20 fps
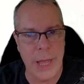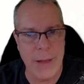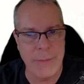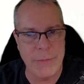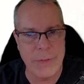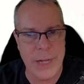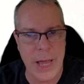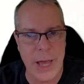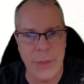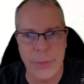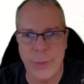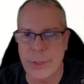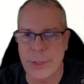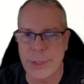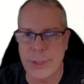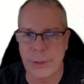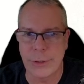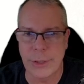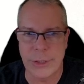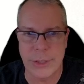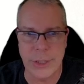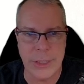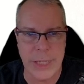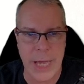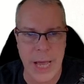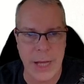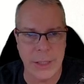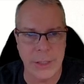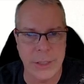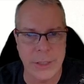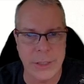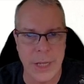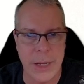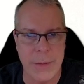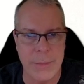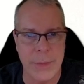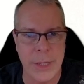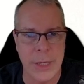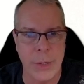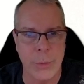death. It still does exactly the
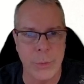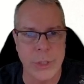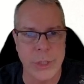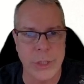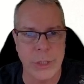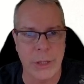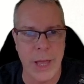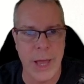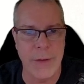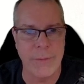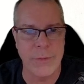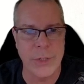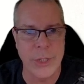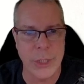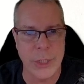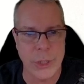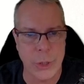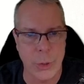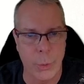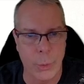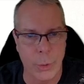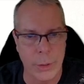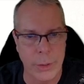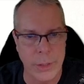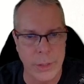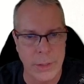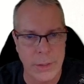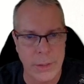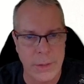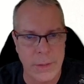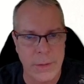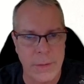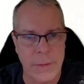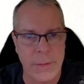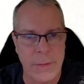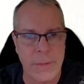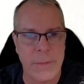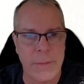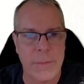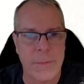same thing. We still have discord.
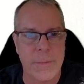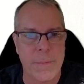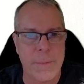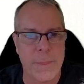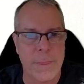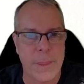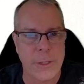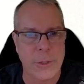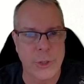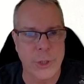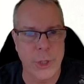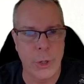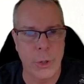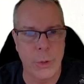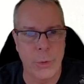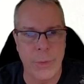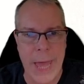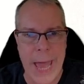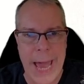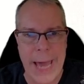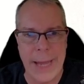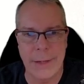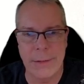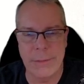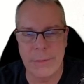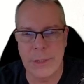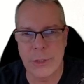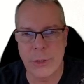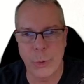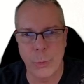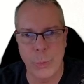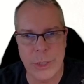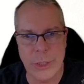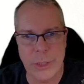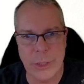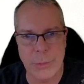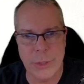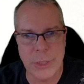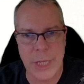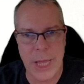So that is a
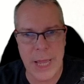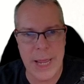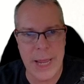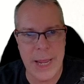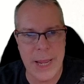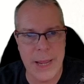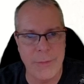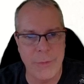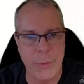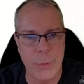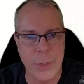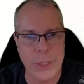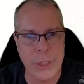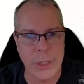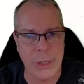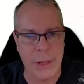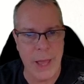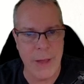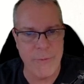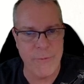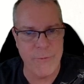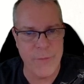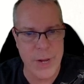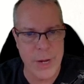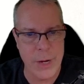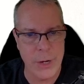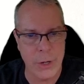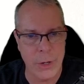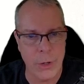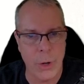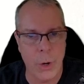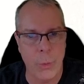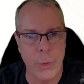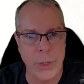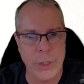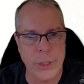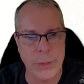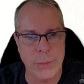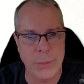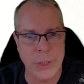wisdom save. We still have fear, a
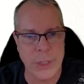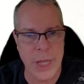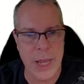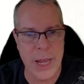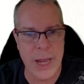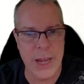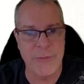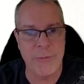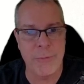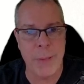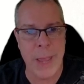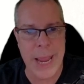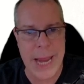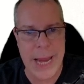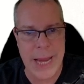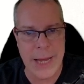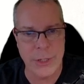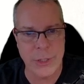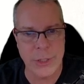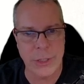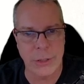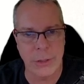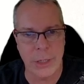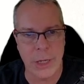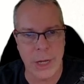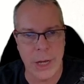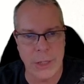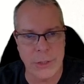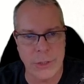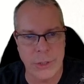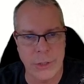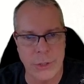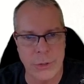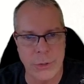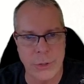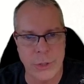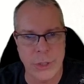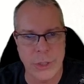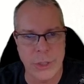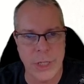wisdom save. Pain is still a
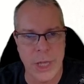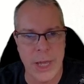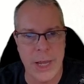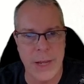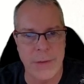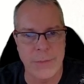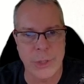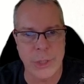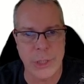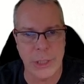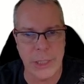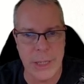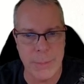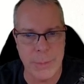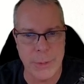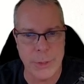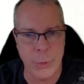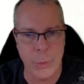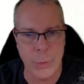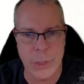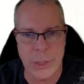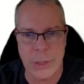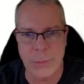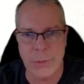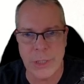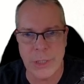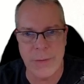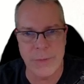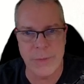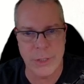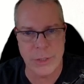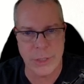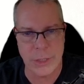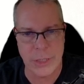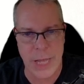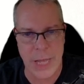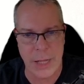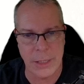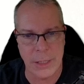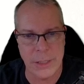constitution save. Sleep is a wisdom save, does
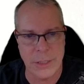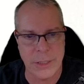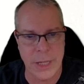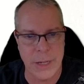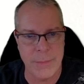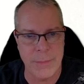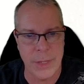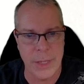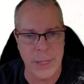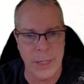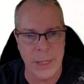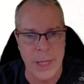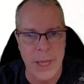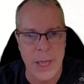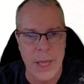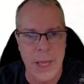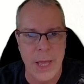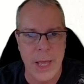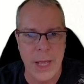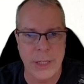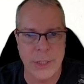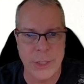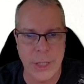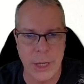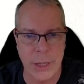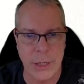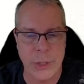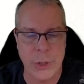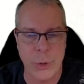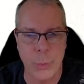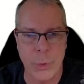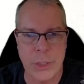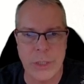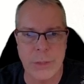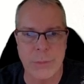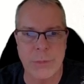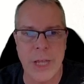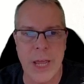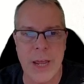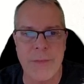exactly the same thing. And stun is a
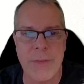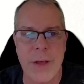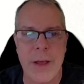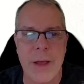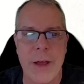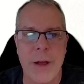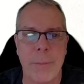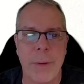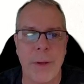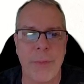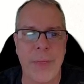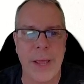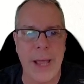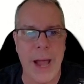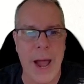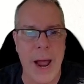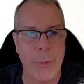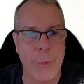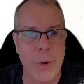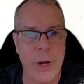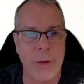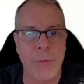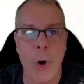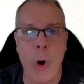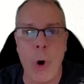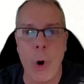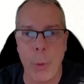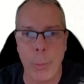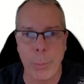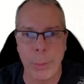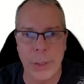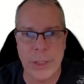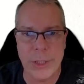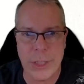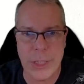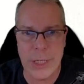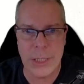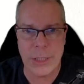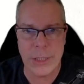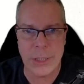wisdom save. But they got rid of
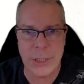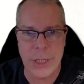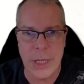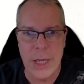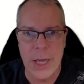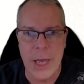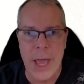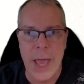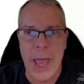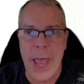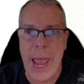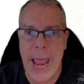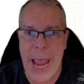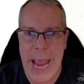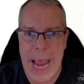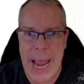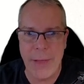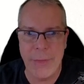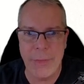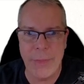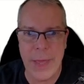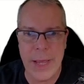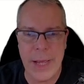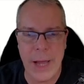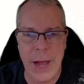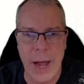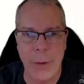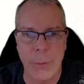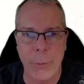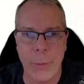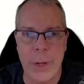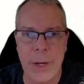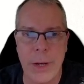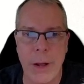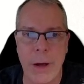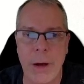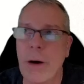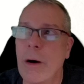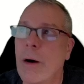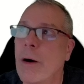hopelessness and they got rid
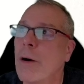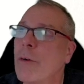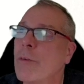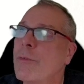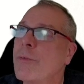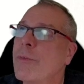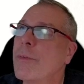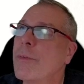of,